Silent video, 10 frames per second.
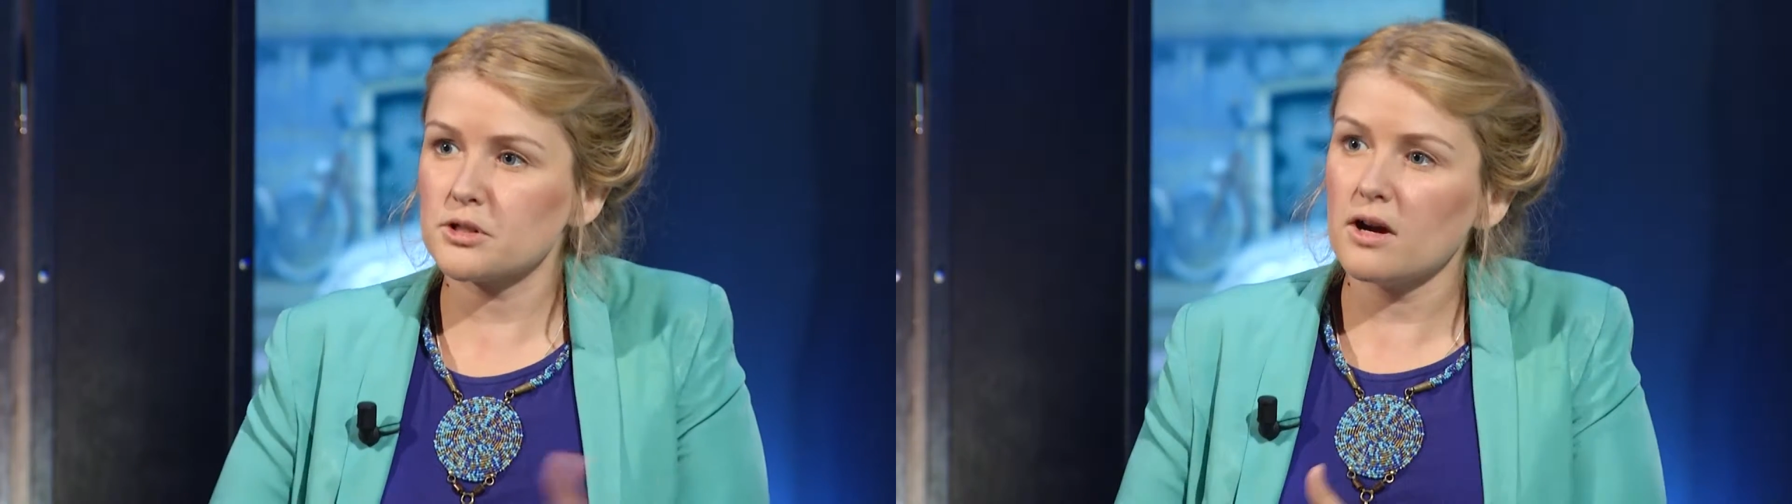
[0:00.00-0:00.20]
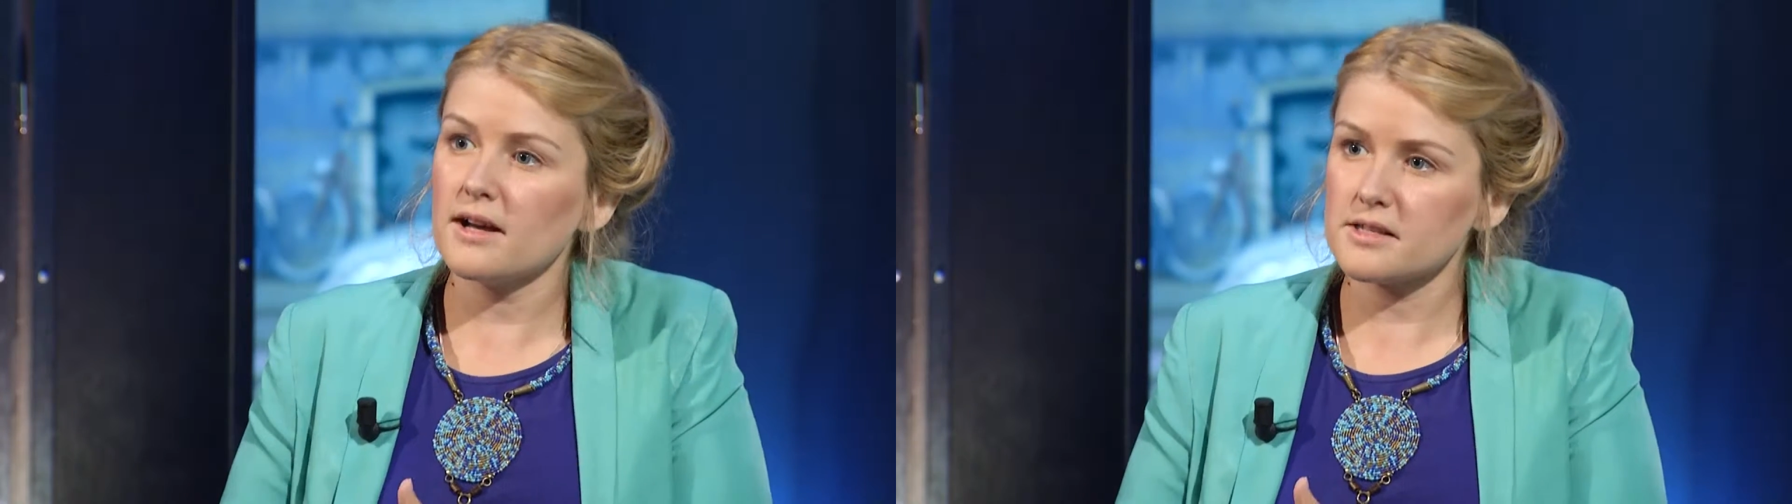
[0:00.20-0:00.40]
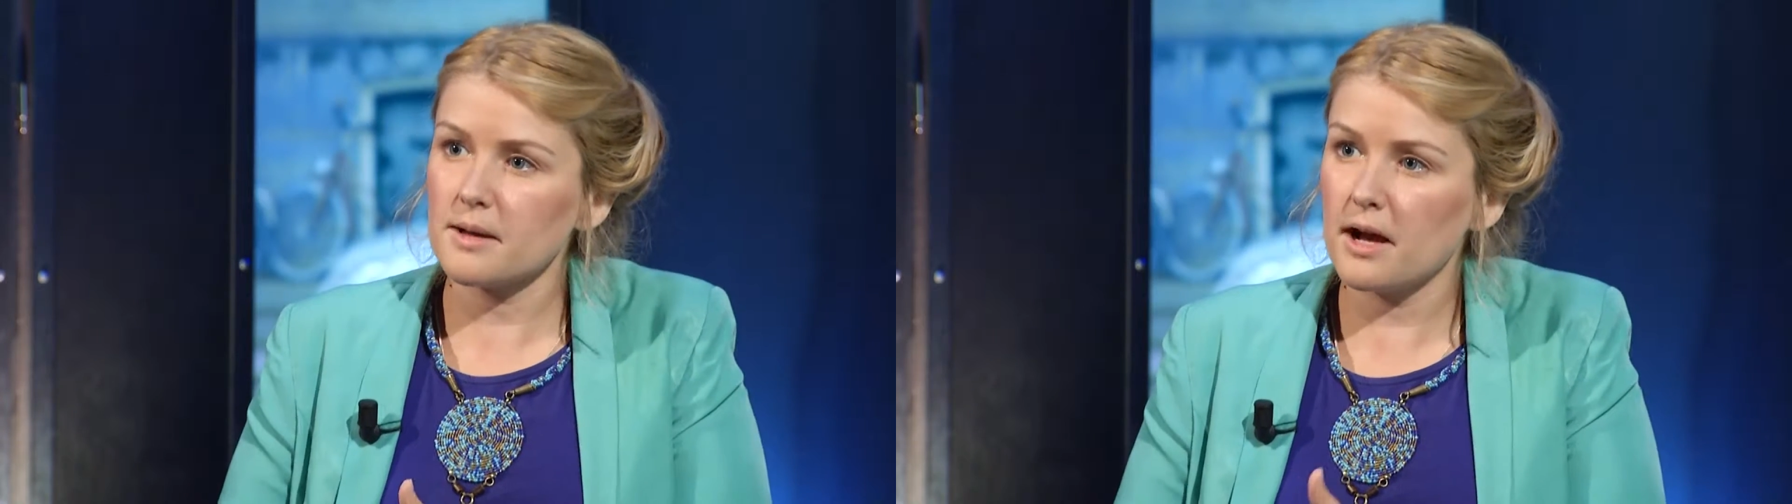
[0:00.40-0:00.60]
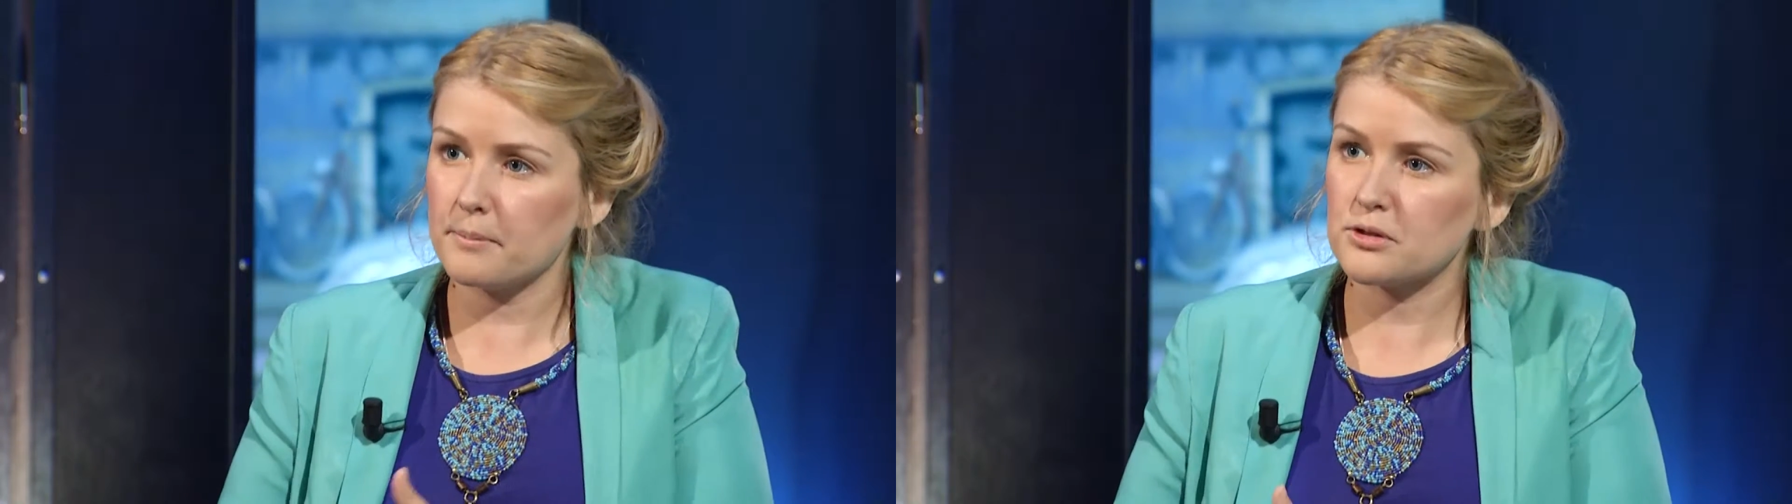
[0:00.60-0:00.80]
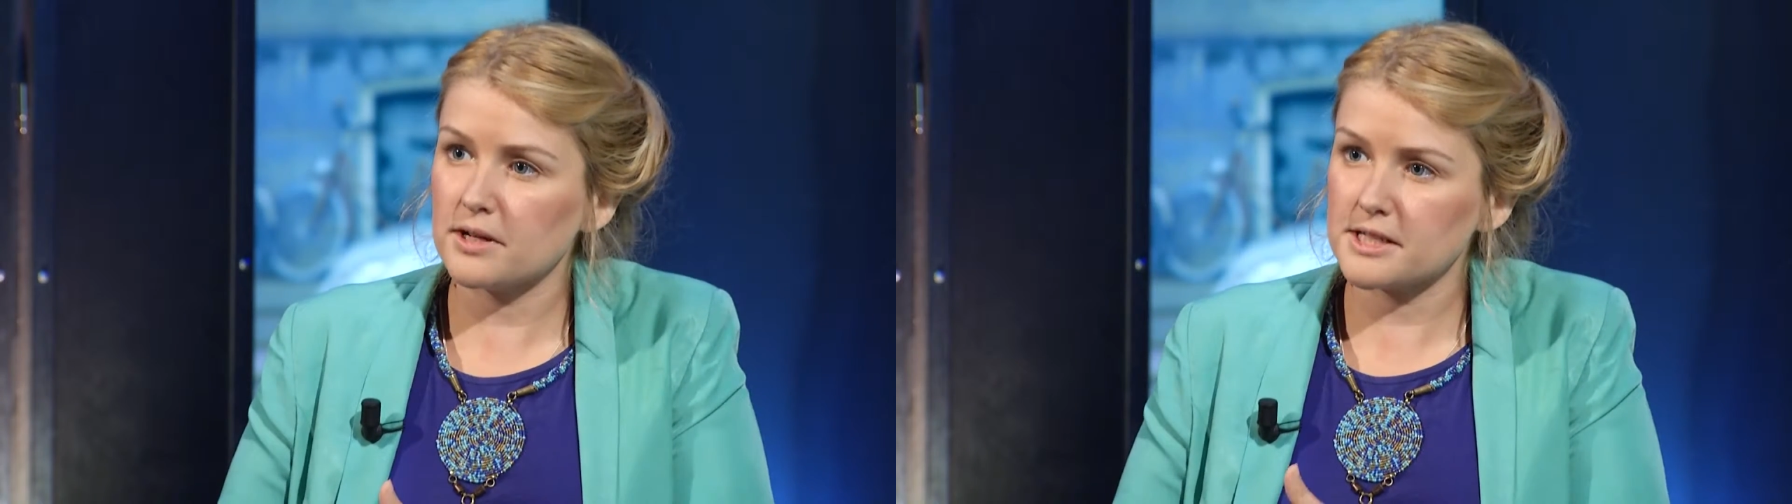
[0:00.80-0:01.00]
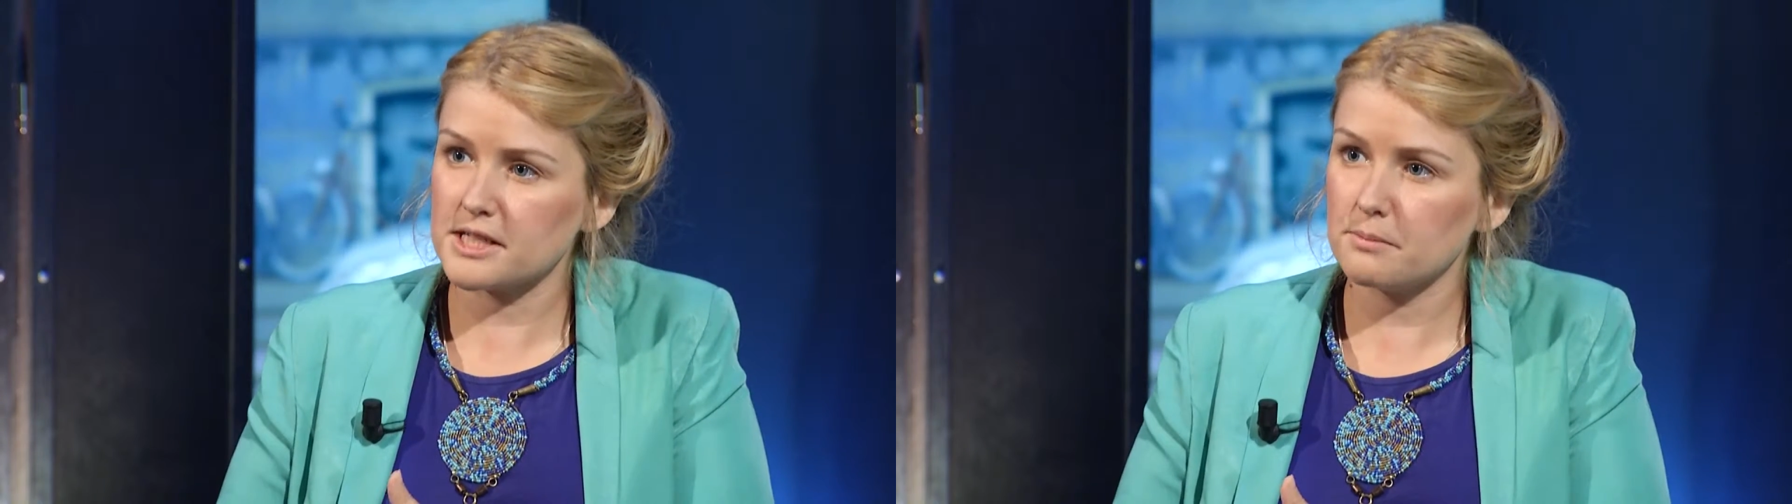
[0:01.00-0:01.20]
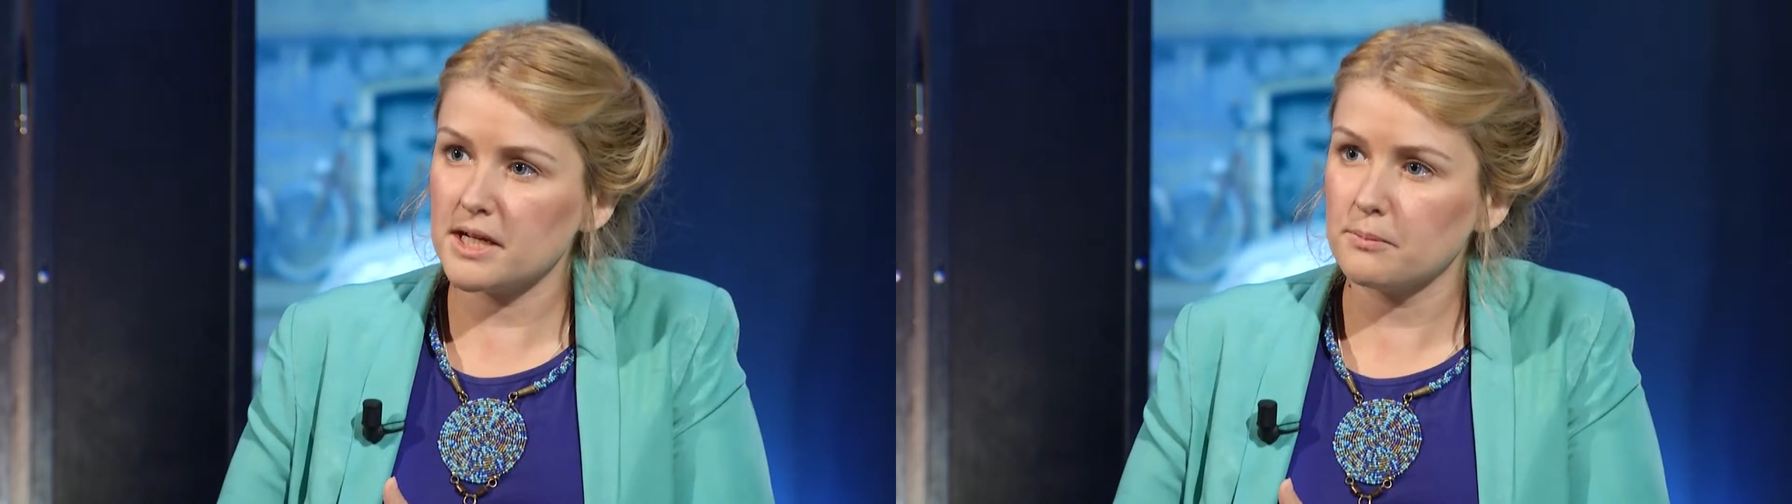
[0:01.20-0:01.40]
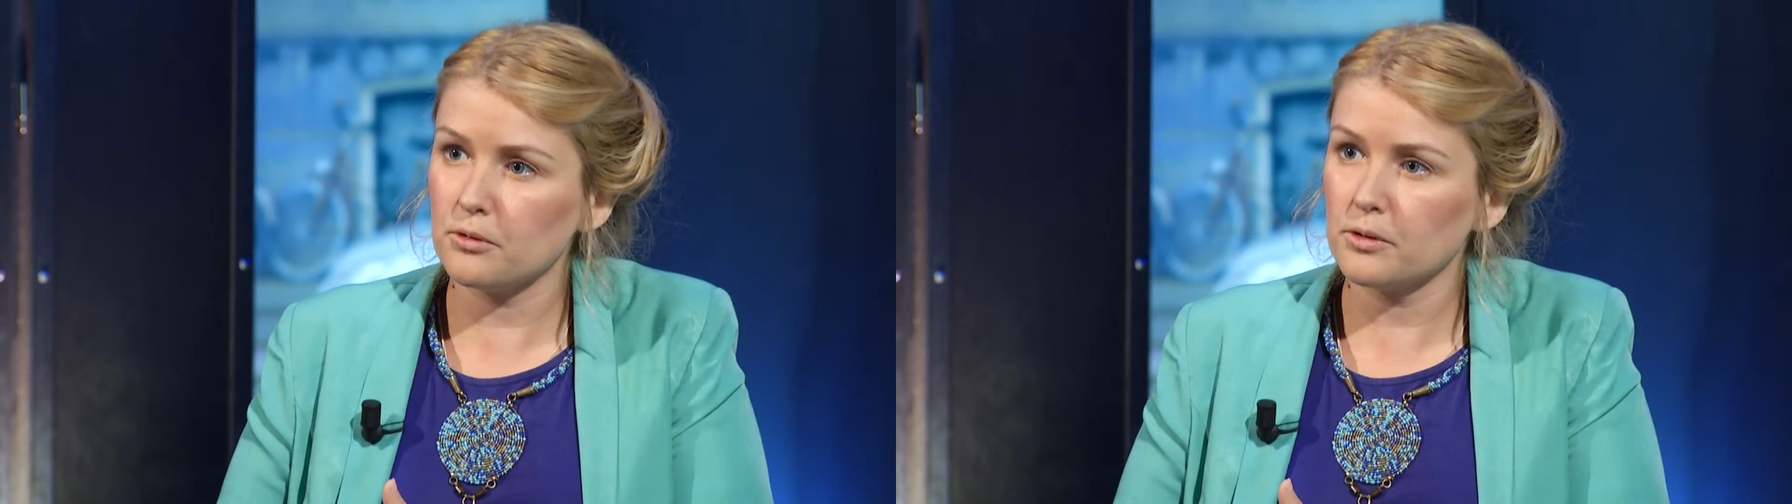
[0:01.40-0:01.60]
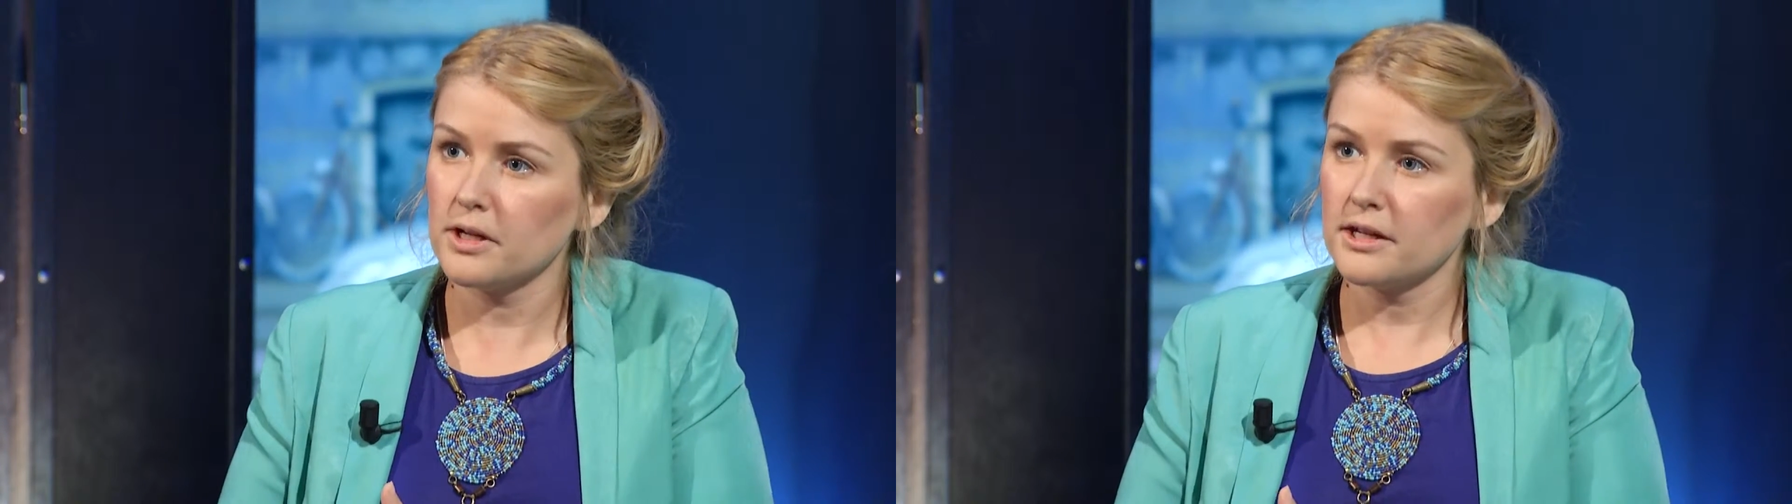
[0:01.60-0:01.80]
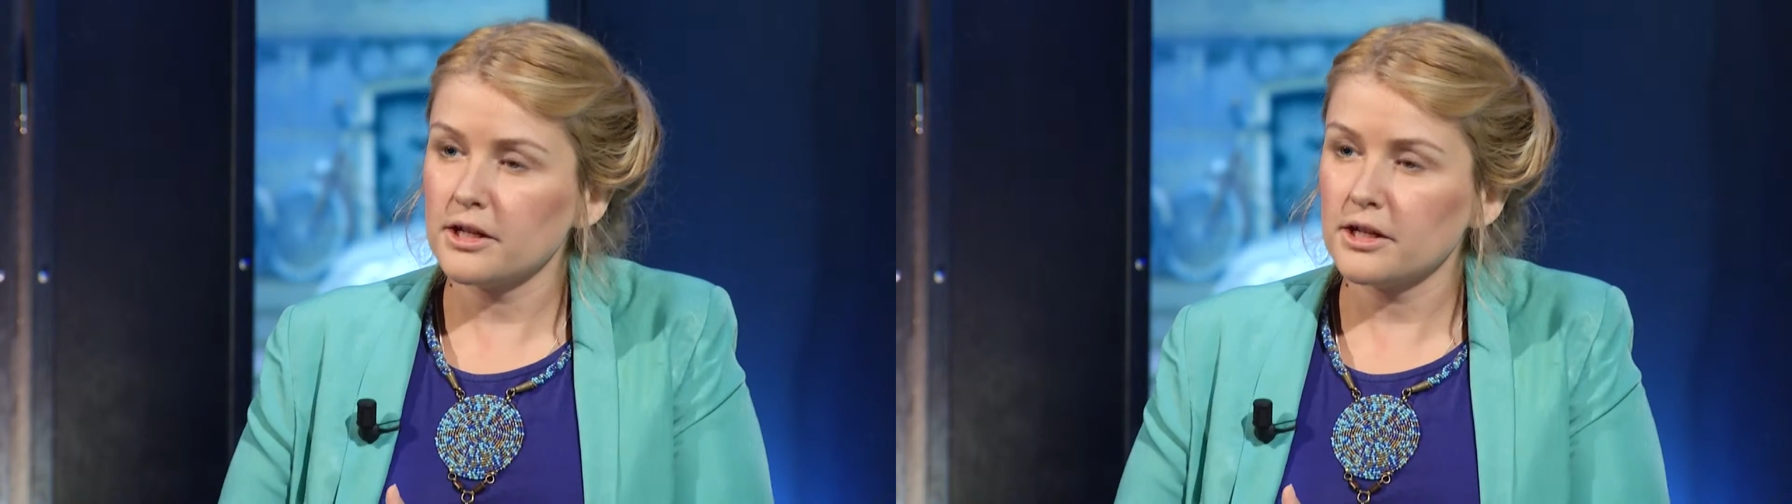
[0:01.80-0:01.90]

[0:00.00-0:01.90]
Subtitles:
to us as the people.